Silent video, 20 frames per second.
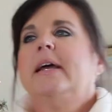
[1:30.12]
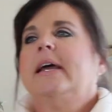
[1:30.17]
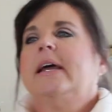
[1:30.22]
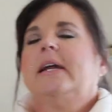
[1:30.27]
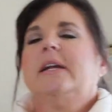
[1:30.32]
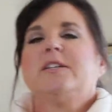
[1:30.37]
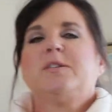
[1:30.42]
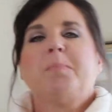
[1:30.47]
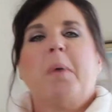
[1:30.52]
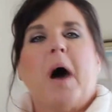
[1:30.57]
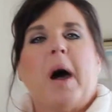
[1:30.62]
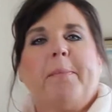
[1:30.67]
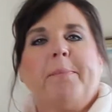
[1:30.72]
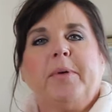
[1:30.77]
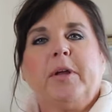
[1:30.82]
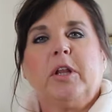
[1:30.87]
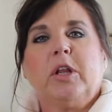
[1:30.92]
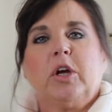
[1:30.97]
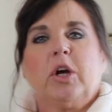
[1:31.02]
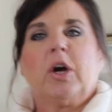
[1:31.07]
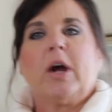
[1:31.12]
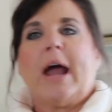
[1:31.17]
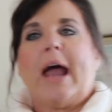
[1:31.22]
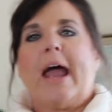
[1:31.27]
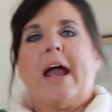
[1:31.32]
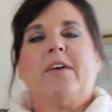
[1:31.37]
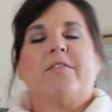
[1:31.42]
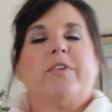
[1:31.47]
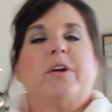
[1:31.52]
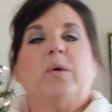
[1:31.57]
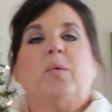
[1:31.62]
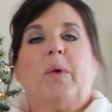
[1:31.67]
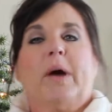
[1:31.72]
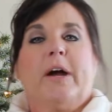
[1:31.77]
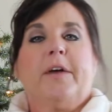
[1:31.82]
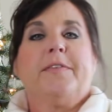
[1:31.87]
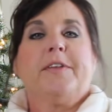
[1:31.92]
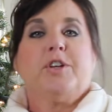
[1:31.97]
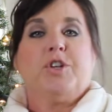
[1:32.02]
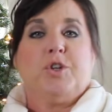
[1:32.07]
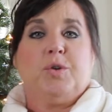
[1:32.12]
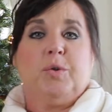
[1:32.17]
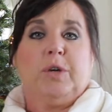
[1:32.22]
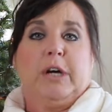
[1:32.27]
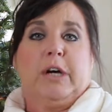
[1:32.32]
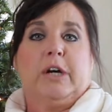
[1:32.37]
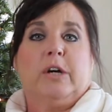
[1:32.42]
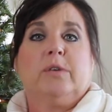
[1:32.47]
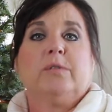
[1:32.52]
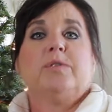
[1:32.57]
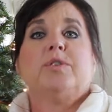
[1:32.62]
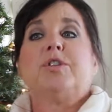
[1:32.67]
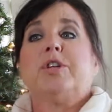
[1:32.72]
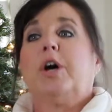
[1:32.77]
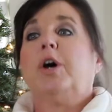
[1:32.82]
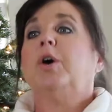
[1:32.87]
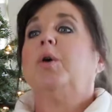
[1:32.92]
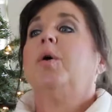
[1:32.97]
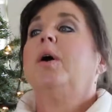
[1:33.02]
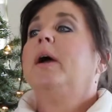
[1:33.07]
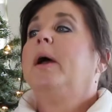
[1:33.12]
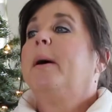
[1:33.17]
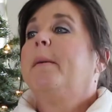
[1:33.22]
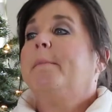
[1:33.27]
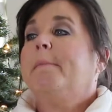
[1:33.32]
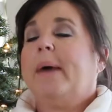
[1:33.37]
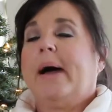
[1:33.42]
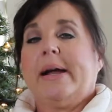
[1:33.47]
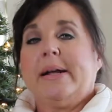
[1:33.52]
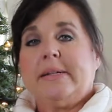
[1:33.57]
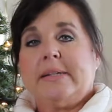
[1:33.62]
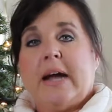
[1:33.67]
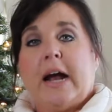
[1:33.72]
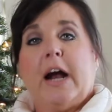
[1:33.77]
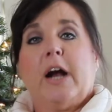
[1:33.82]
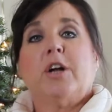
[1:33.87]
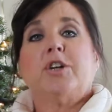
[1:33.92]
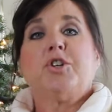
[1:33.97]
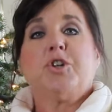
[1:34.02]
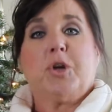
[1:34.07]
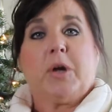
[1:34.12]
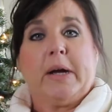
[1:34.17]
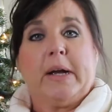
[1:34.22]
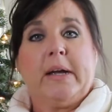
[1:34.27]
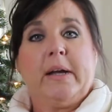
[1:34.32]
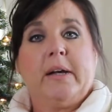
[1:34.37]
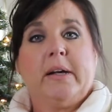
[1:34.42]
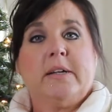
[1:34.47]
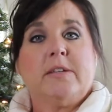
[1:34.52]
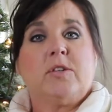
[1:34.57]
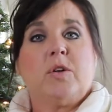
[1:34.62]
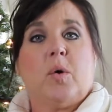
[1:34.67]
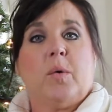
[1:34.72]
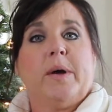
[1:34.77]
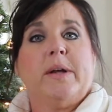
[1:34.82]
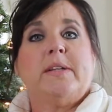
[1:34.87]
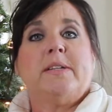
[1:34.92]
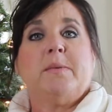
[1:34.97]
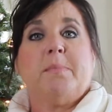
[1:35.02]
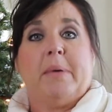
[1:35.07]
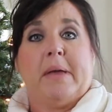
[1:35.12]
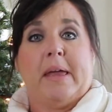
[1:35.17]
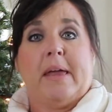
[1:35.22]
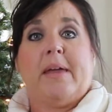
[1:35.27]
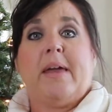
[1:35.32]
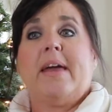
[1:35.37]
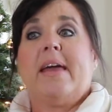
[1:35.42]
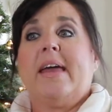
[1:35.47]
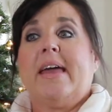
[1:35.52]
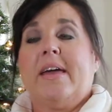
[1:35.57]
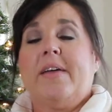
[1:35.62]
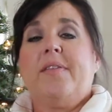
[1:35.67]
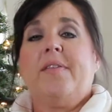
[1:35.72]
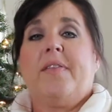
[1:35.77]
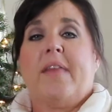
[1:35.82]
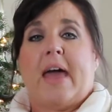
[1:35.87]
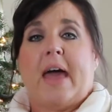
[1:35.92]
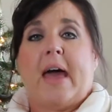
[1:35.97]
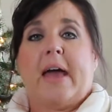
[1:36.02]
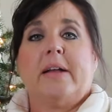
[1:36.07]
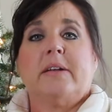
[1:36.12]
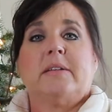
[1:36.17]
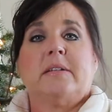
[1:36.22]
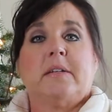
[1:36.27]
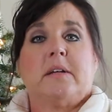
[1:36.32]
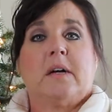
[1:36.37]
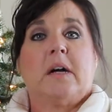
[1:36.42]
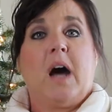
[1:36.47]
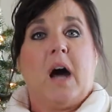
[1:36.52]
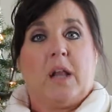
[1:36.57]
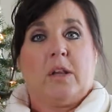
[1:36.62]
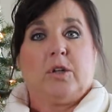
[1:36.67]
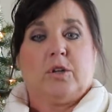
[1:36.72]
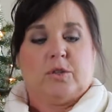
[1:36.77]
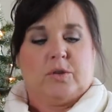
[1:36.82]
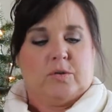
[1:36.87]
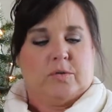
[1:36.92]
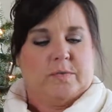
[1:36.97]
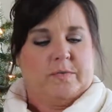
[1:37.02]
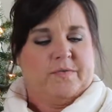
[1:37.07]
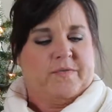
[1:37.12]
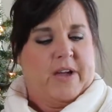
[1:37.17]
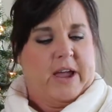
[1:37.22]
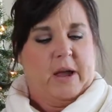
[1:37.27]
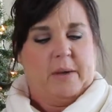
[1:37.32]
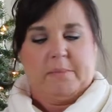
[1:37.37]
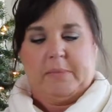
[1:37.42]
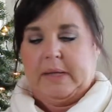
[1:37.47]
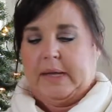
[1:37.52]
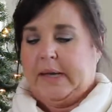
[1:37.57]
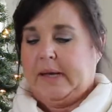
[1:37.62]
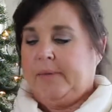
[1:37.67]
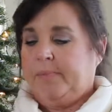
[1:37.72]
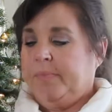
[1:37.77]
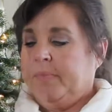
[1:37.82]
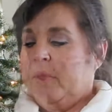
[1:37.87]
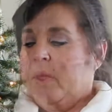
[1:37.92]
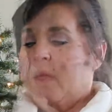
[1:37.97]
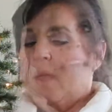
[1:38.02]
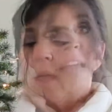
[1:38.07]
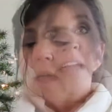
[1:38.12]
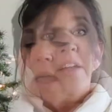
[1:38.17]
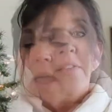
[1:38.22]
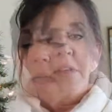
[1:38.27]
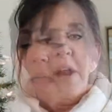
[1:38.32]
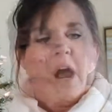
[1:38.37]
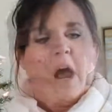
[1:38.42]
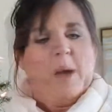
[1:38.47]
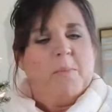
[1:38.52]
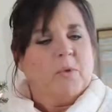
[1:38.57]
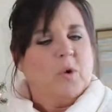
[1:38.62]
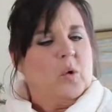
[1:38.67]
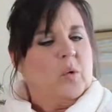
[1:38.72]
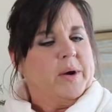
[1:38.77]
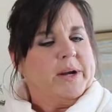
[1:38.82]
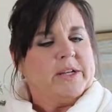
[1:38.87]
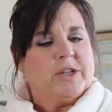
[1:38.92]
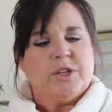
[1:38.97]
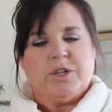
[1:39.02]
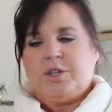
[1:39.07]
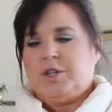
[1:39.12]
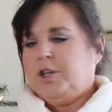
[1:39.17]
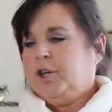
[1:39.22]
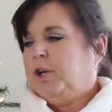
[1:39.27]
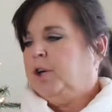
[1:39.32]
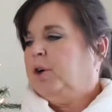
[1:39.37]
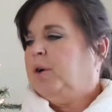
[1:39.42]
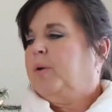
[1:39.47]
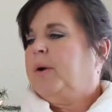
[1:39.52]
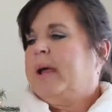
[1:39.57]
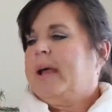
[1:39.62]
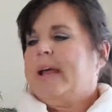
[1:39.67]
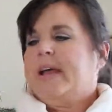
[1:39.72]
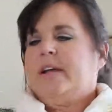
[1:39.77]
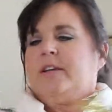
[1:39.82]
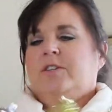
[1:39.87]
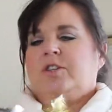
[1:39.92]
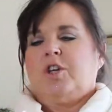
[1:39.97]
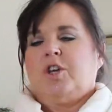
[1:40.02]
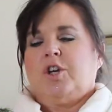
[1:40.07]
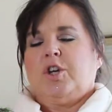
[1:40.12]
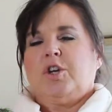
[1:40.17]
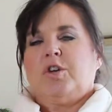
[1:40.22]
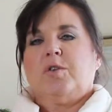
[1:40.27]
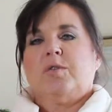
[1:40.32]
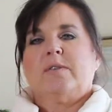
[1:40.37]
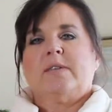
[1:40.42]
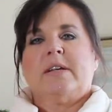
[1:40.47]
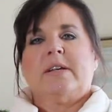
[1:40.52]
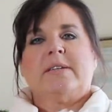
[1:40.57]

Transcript: It is popular everywhere that you go. So my entire tree is going to be in that color family. The thing that I'm going to do is use